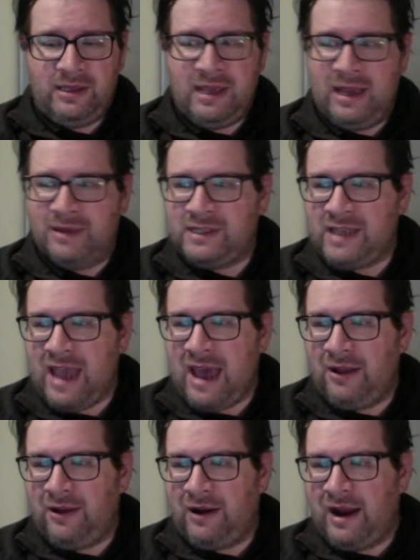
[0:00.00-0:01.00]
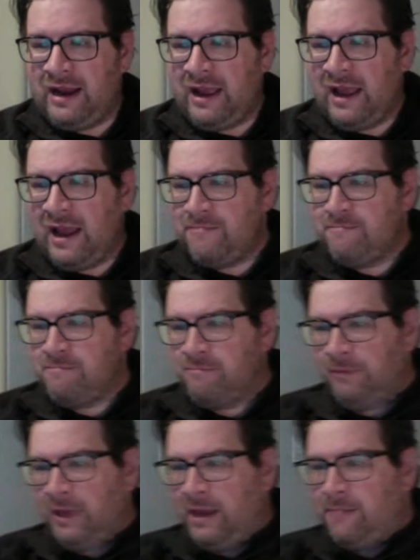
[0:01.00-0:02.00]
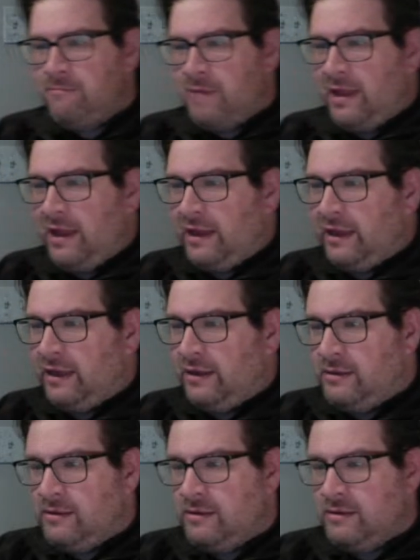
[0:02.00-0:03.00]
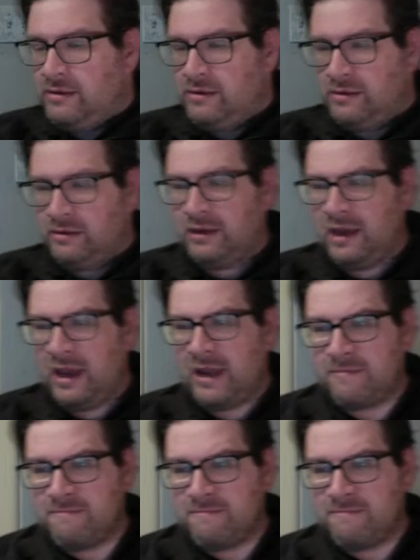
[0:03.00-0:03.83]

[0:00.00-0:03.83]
Seattle or Anaheim. Yep, I like it. Okay.